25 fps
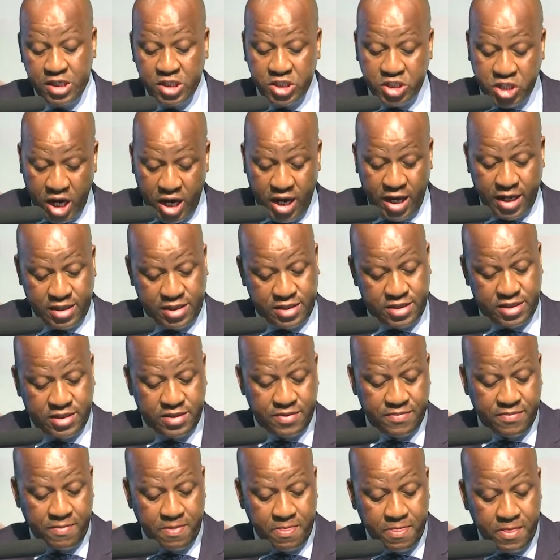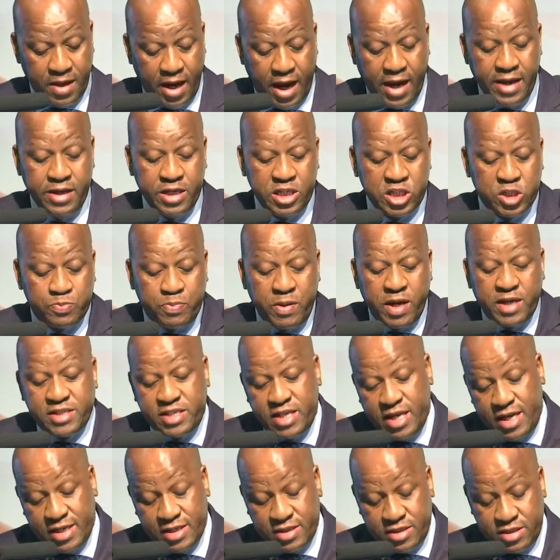checked, and
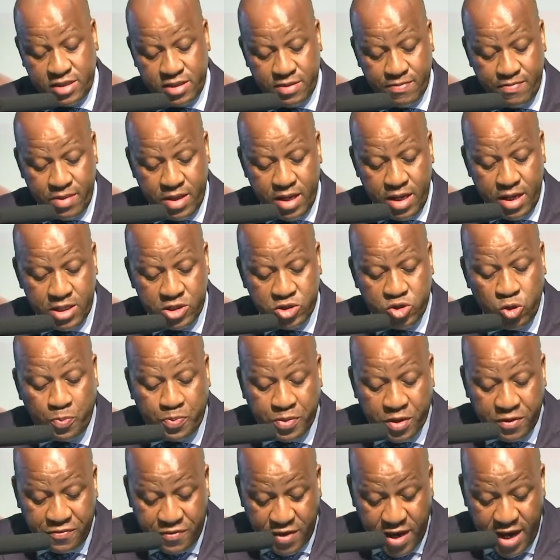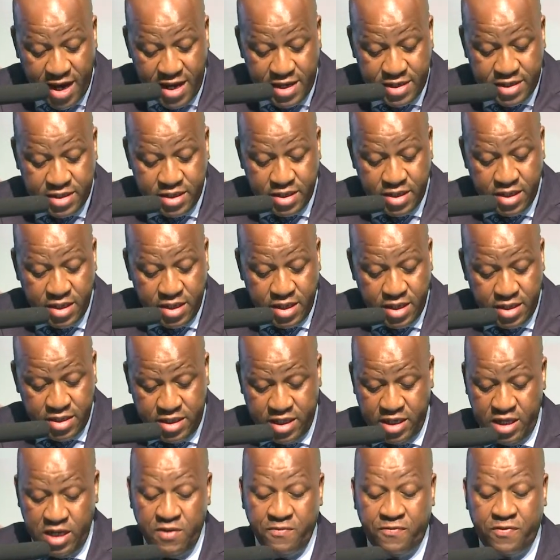inspected to prevent
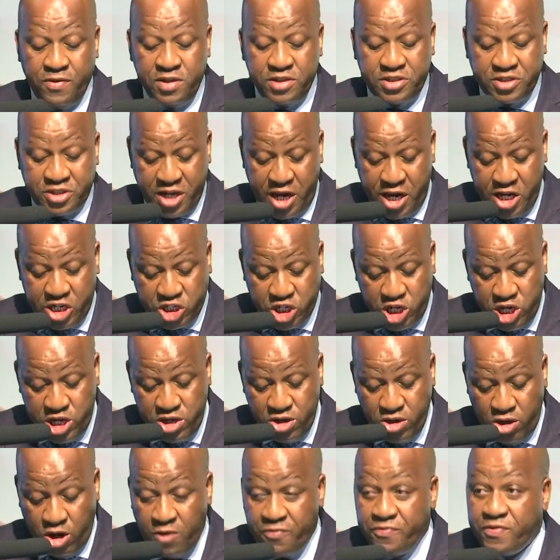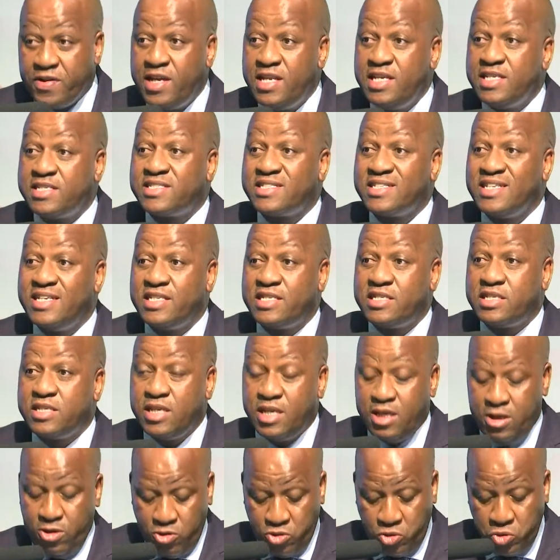the infiltration of illicit
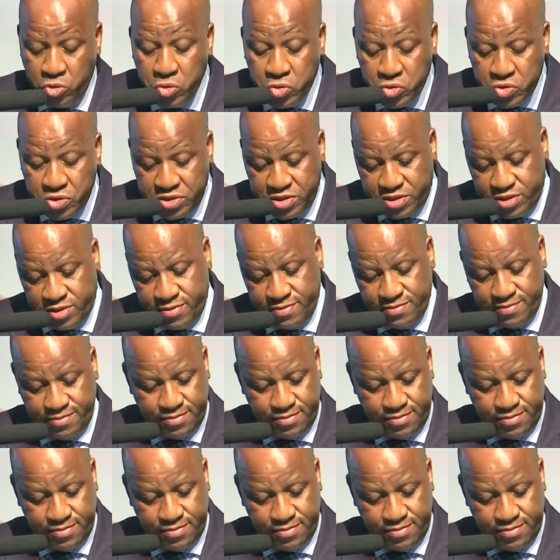goods.